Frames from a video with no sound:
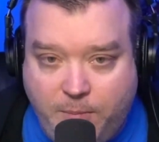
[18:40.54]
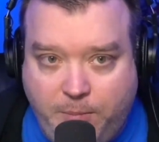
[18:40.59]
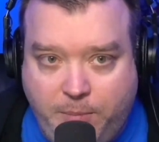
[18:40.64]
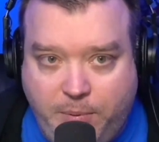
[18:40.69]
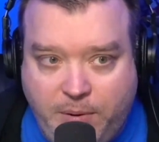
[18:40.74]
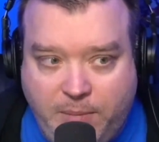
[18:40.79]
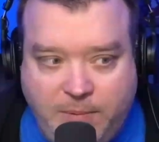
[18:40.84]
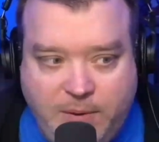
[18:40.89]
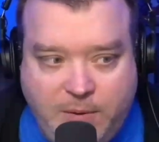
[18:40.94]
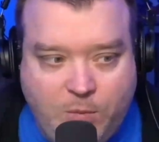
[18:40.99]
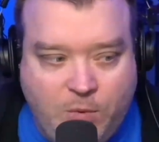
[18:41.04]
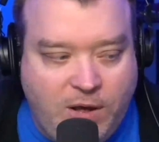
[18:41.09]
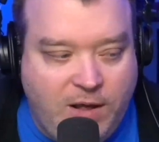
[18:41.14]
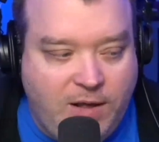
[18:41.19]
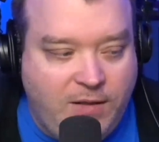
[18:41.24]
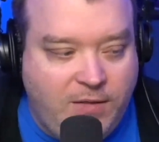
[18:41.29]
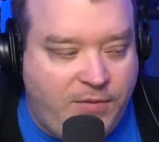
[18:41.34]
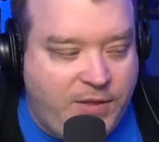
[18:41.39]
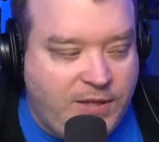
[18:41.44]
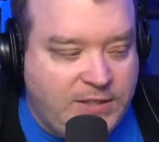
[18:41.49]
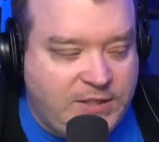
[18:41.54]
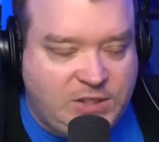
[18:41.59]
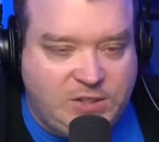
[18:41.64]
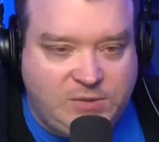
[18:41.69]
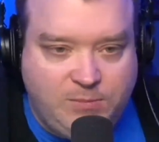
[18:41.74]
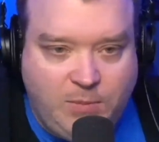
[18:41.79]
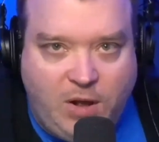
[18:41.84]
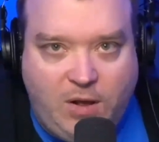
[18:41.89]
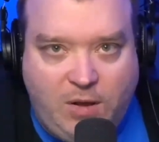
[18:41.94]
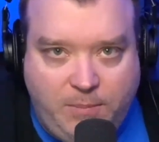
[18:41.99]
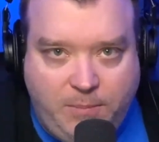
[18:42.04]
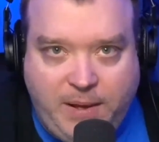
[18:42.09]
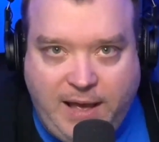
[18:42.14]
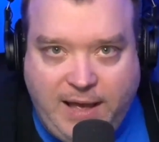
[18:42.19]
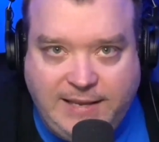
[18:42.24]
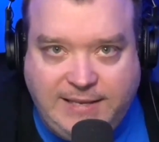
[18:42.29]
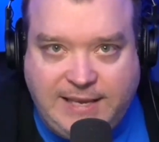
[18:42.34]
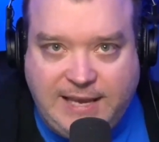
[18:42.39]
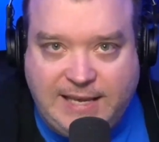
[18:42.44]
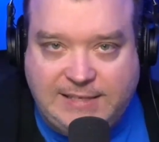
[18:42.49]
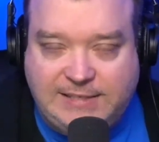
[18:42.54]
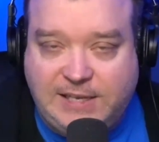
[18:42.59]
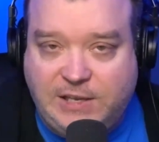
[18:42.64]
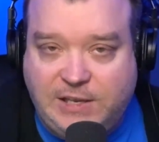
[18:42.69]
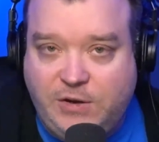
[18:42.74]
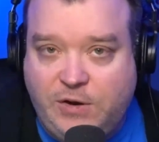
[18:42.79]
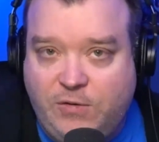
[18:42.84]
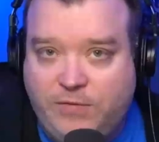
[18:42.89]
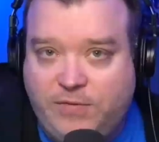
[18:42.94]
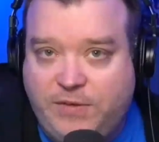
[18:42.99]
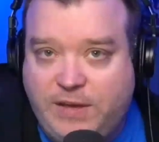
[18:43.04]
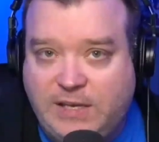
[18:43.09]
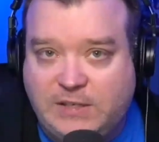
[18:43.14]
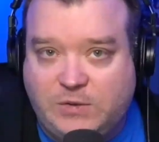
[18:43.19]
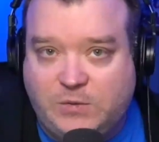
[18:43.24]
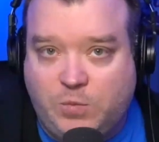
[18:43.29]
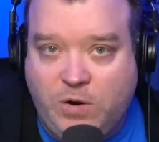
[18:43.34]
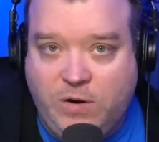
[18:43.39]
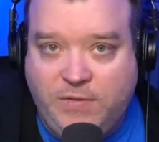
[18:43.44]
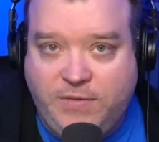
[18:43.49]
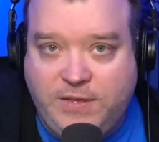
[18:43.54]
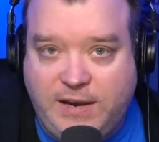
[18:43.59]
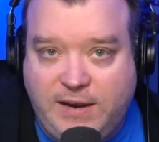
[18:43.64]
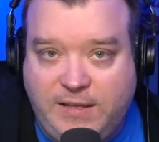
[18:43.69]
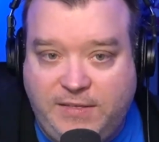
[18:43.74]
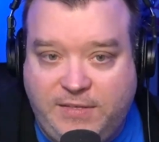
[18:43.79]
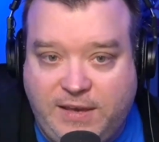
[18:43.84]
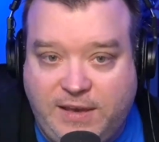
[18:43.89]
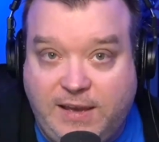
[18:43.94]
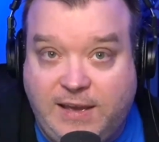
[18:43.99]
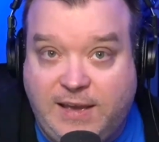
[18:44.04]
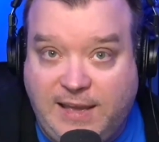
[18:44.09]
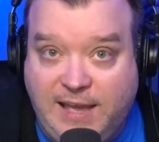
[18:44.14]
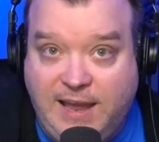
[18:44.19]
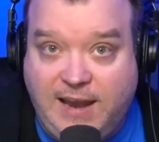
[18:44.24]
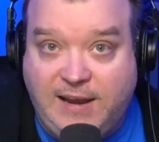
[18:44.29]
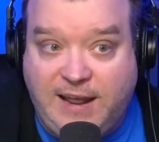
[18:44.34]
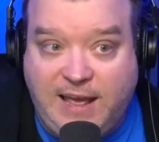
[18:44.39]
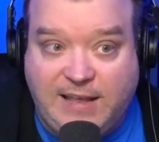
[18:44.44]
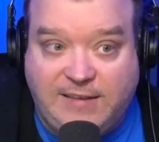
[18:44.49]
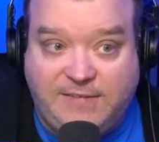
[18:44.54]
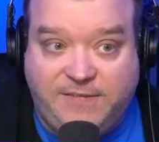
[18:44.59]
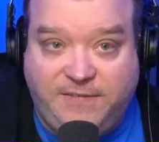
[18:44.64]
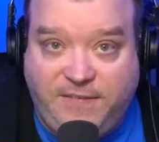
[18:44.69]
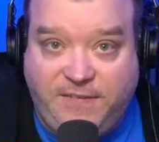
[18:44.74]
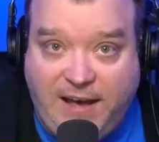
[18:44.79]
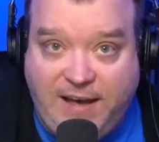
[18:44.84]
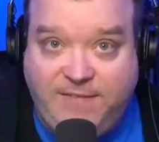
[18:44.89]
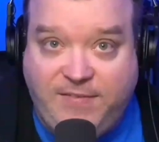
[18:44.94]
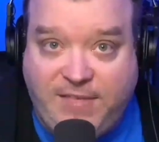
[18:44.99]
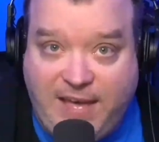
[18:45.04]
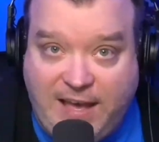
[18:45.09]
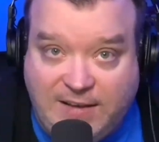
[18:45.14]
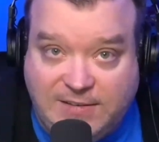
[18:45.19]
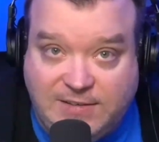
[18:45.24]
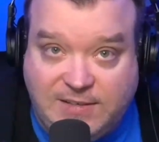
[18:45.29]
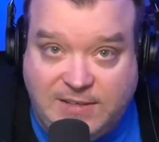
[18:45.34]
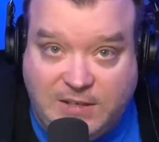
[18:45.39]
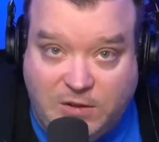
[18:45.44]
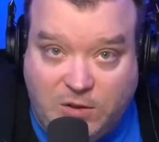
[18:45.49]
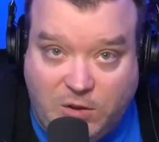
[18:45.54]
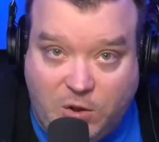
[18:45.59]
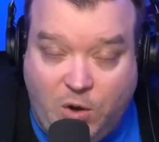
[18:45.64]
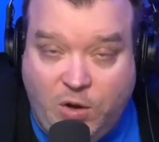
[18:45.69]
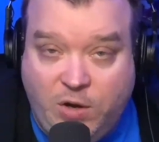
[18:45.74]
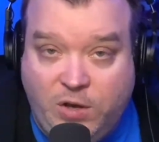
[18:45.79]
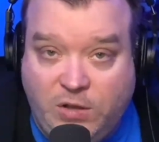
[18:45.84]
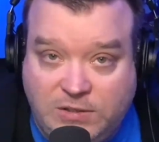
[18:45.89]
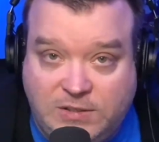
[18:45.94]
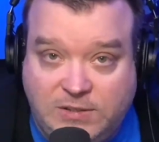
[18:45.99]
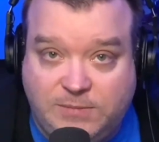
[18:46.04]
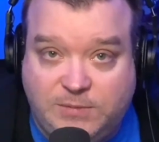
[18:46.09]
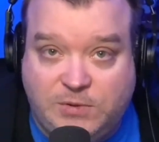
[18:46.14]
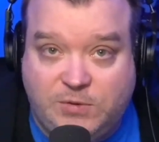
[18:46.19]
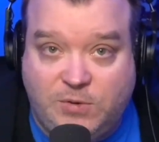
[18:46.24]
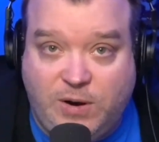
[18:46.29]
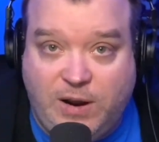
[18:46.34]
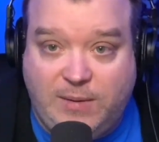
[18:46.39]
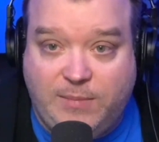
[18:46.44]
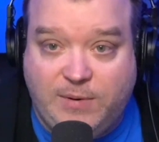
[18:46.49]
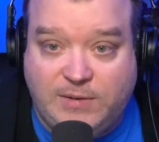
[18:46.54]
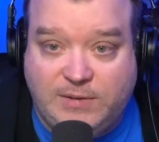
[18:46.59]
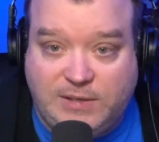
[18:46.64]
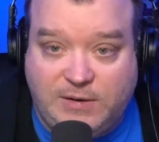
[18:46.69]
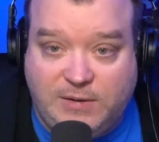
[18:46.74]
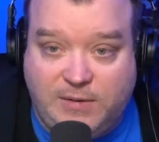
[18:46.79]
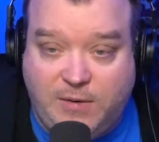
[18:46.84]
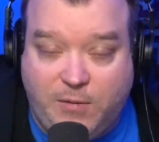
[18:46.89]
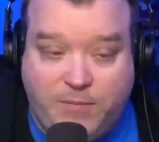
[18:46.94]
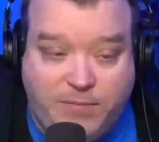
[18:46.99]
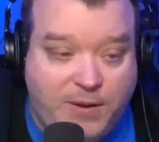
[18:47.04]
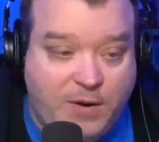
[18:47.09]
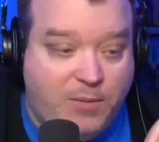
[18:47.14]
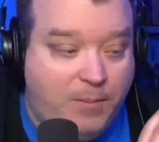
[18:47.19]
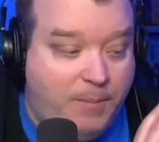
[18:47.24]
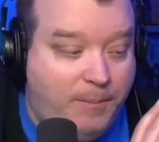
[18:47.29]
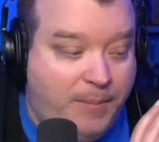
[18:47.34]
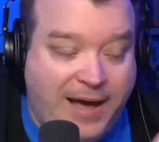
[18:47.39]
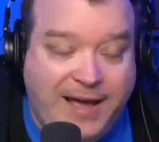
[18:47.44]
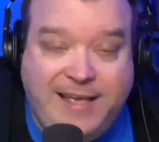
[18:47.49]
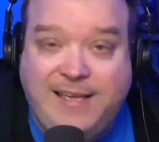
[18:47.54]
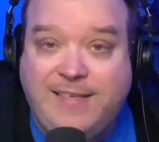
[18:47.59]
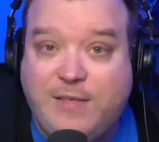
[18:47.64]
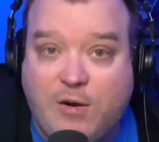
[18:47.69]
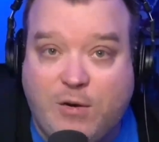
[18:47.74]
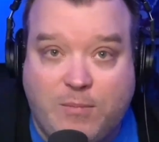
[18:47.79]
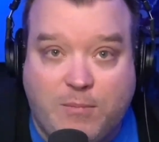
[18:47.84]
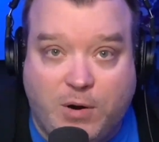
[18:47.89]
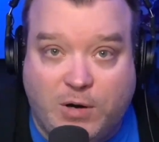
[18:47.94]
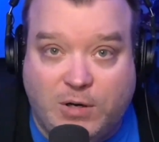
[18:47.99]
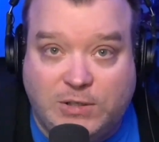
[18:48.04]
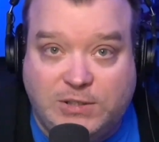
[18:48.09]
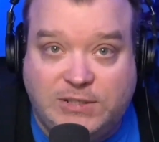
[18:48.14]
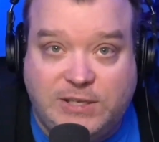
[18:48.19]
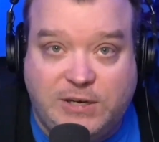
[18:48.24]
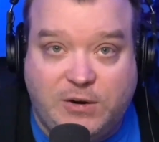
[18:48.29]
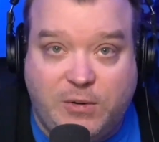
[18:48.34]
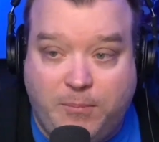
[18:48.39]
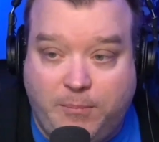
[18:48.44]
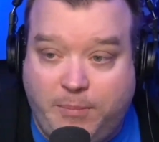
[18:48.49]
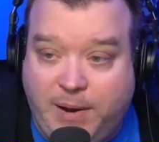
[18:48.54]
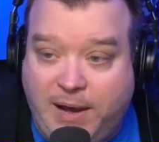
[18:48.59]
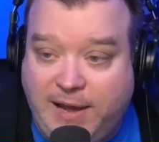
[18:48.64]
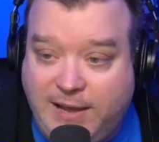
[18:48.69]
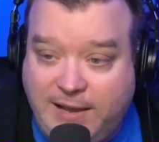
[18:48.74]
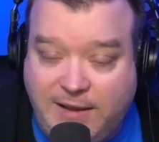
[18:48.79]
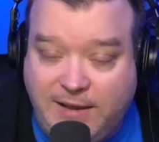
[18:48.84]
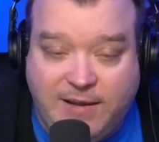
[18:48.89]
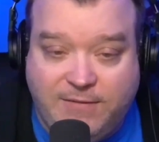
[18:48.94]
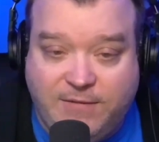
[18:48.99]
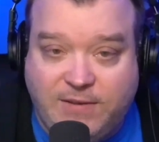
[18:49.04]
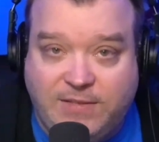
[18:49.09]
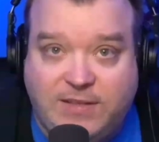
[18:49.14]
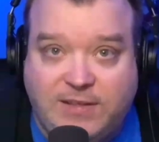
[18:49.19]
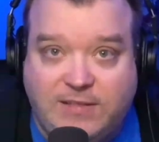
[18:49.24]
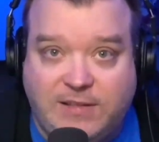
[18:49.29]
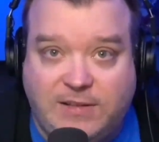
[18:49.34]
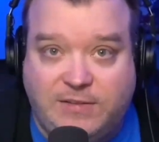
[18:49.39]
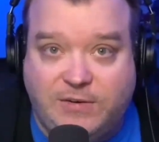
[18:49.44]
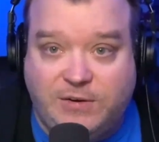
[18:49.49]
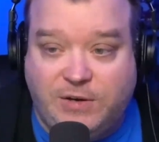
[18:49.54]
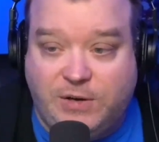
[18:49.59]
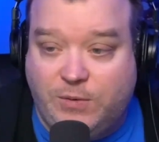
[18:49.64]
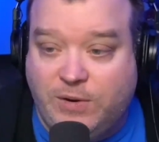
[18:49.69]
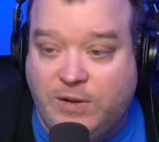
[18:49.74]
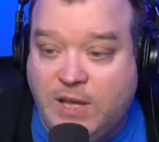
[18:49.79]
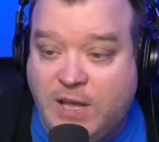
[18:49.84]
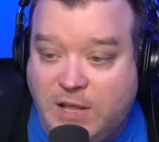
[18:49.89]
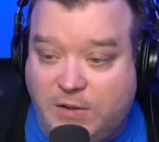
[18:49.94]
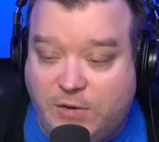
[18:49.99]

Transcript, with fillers: But meanwhile, this small podcast that you don't think is worth anything, again, has 5,000 loyal subscribers that are, that are buying their merch, that are buying everything that they're doing.